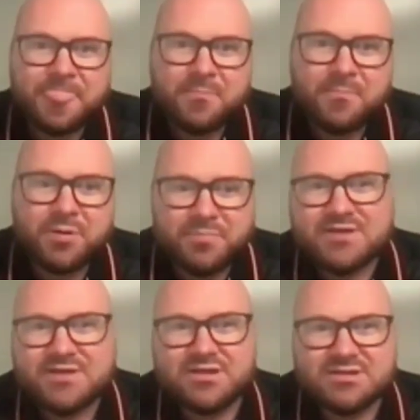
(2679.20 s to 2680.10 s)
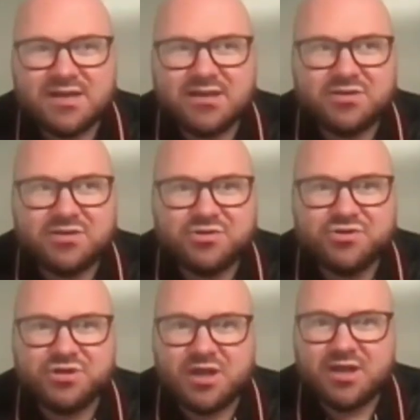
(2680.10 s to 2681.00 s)
But based on this attitude,
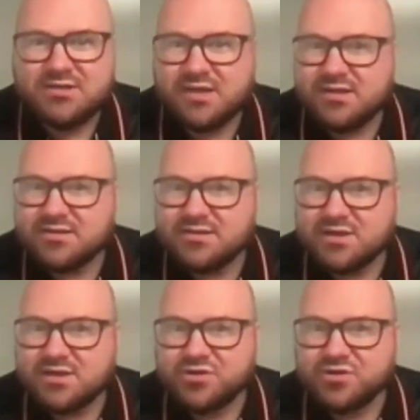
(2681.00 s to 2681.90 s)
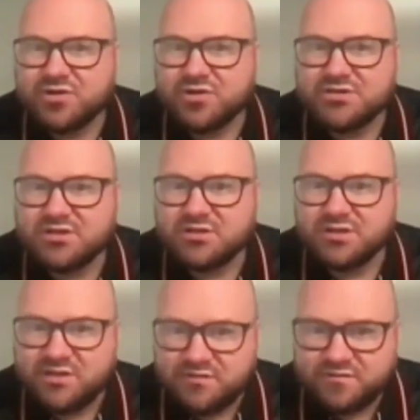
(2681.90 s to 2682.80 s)
should I take this as your notice to
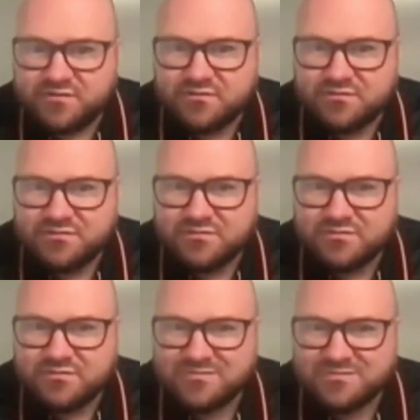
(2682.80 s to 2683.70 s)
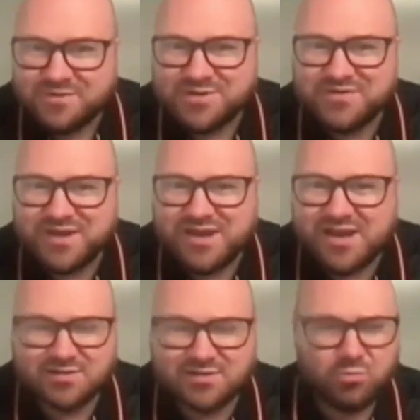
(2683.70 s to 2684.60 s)
leave? notice to
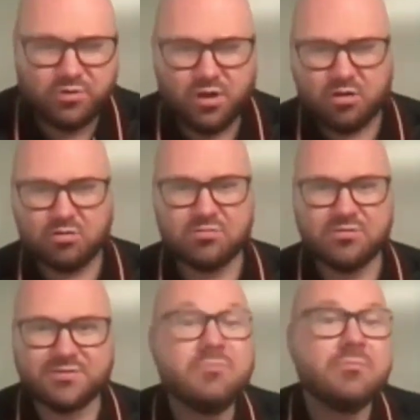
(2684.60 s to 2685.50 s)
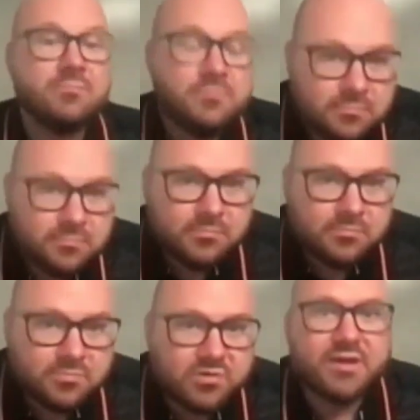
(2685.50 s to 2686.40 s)
vacate? He's like, well, no. And I was like,
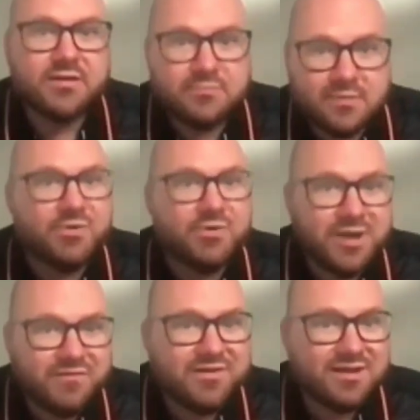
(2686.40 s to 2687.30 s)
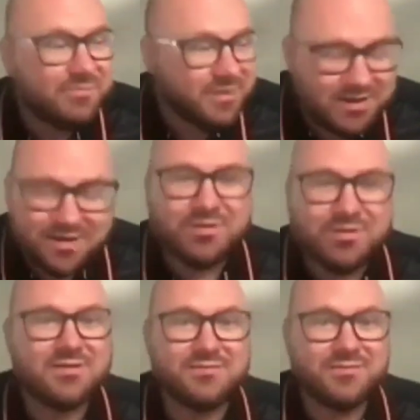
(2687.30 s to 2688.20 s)
well, then I'm doing everything. I'm in here
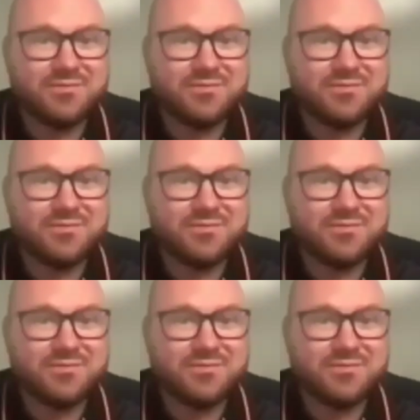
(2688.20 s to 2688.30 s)
within